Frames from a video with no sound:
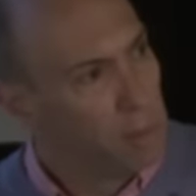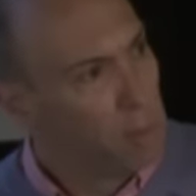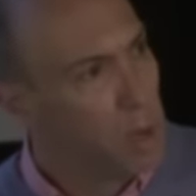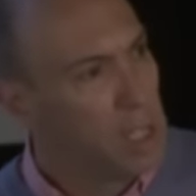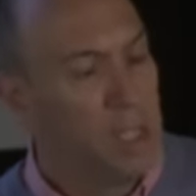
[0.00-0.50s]

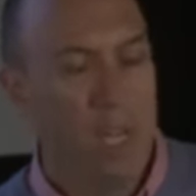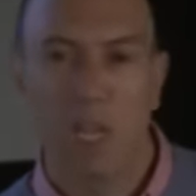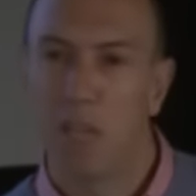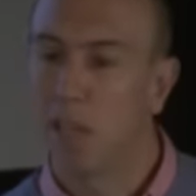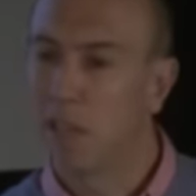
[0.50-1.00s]

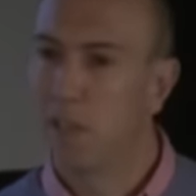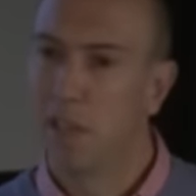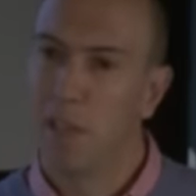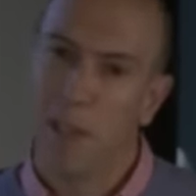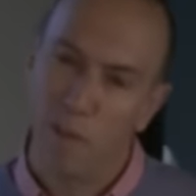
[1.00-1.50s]

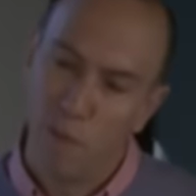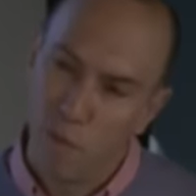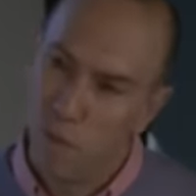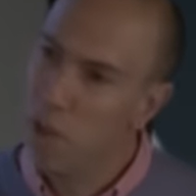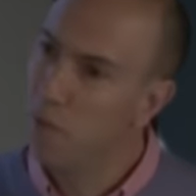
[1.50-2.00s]
ridiculously,
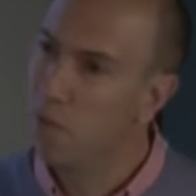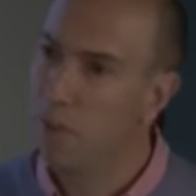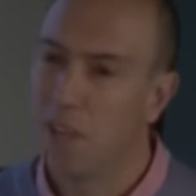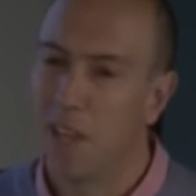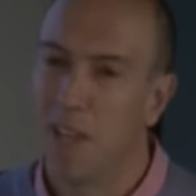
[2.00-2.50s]

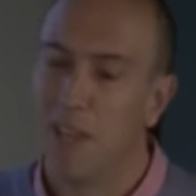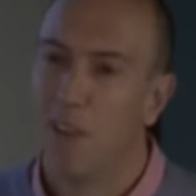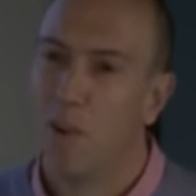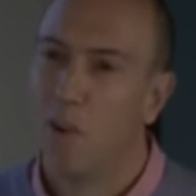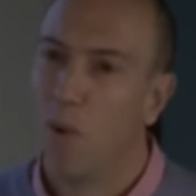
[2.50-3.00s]
fearfully,
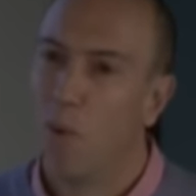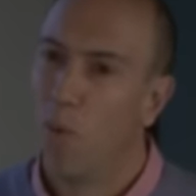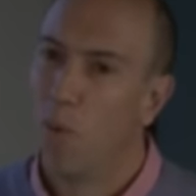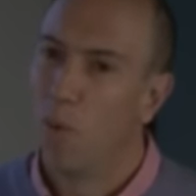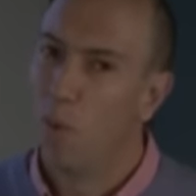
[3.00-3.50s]

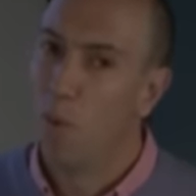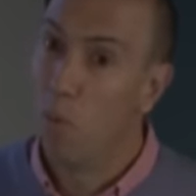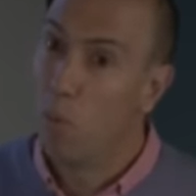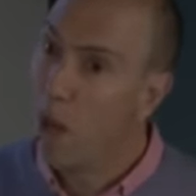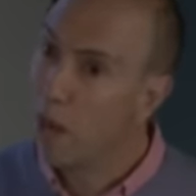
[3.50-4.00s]

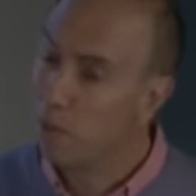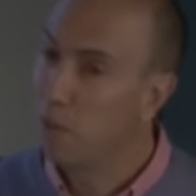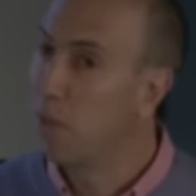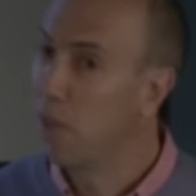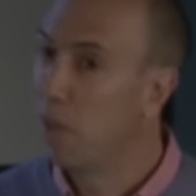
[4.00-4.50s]

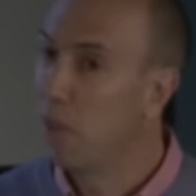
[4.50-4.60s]
wonderfully